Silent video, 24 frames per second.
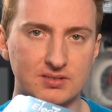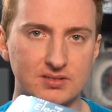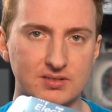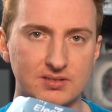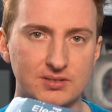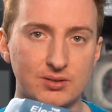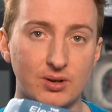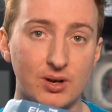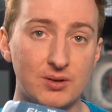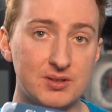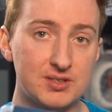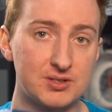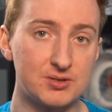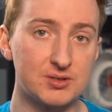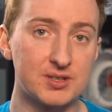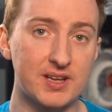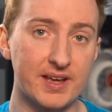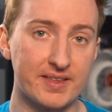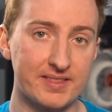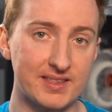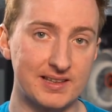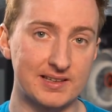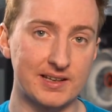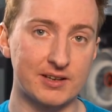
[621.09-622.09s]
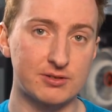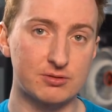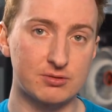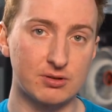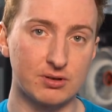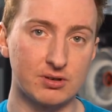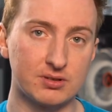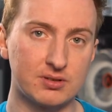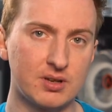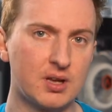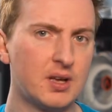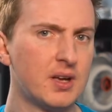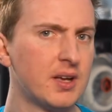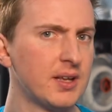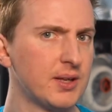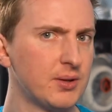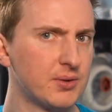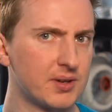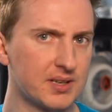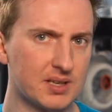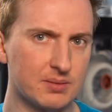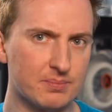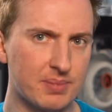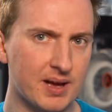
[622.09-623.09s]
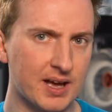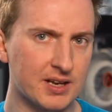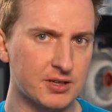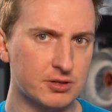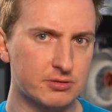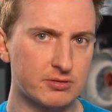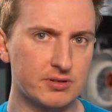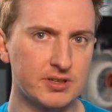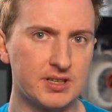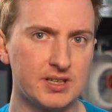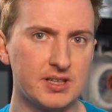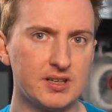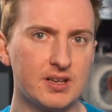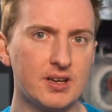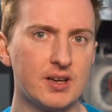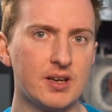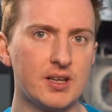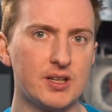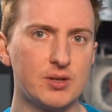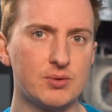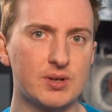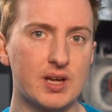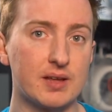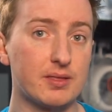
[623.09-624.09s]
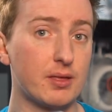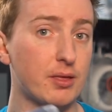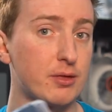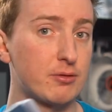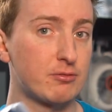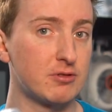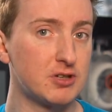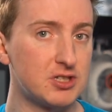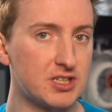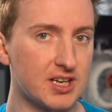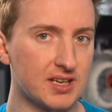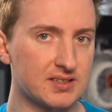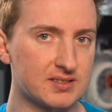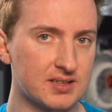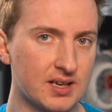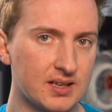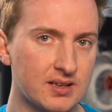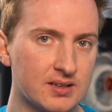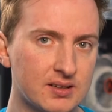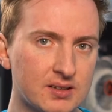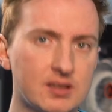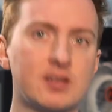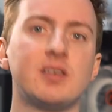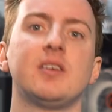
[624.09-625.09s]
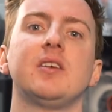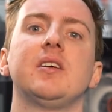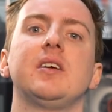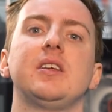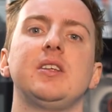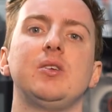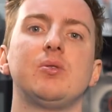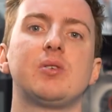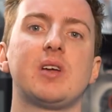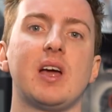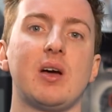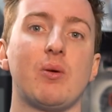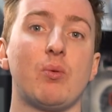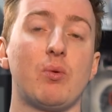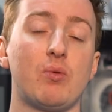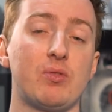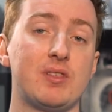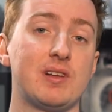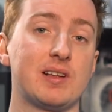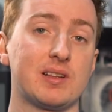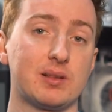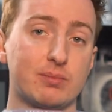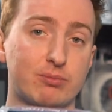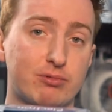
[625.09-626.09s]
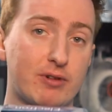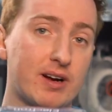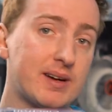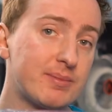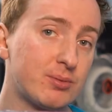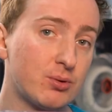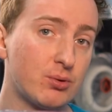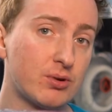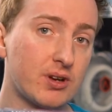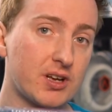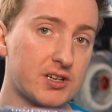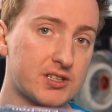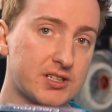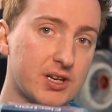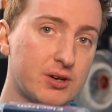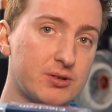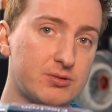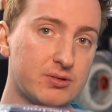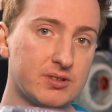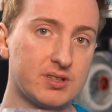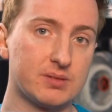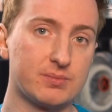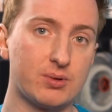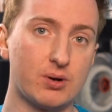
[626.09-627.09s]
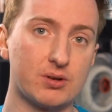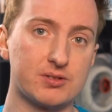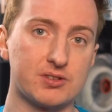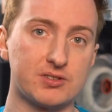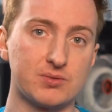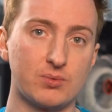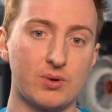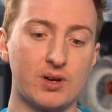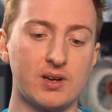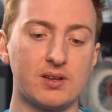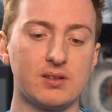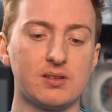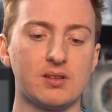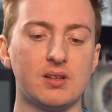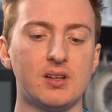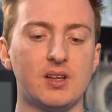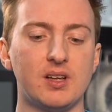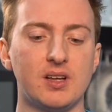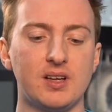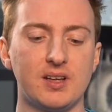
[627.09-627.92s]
Not only do you get the Electron, you get a battery, you get the three G antenna, you get the little breadboard I showed you in the box as well.